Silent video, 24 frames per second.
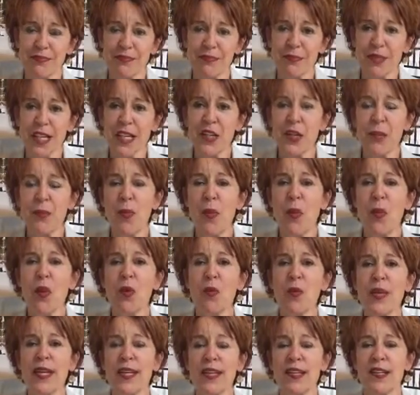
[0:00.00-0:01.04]
And the more
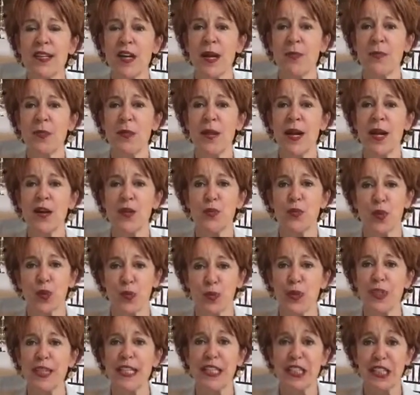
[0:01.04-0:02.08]
we can come around, we're
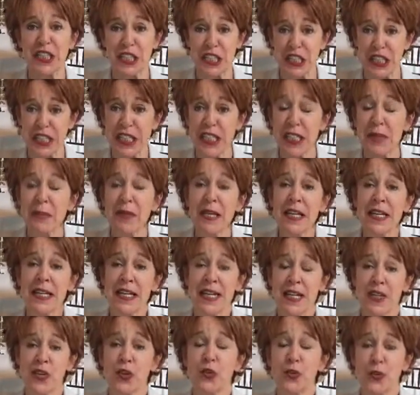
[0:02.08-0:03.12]
really a team
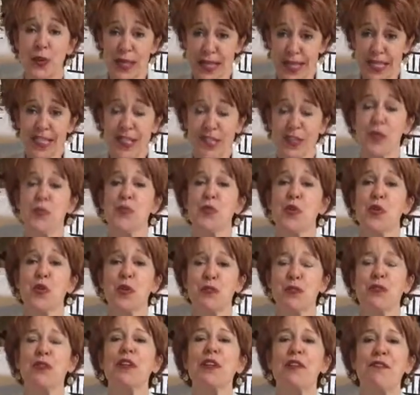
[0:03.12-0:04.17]
in creating this
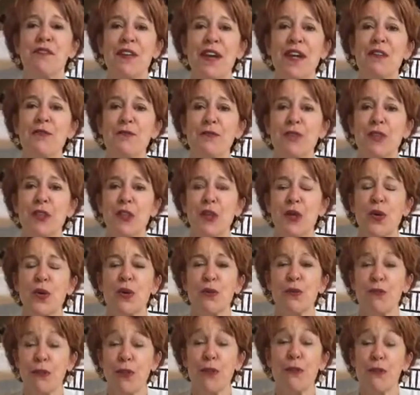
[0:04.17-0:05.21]
beautiful event for, so,
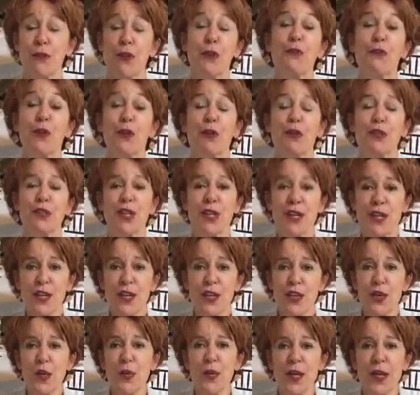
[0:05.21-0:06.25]
for, for folks.
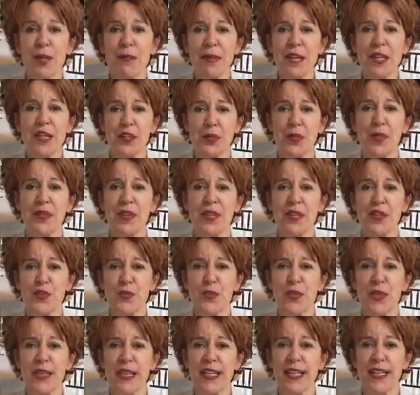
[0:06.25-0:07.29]
You want to make sure that it's
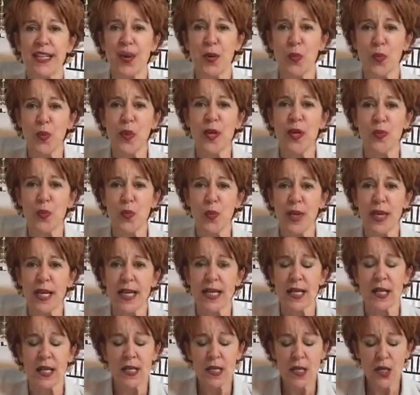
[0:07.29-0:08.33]
really a win
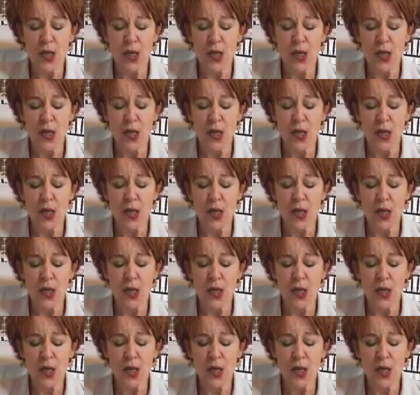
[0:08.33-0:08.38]
win.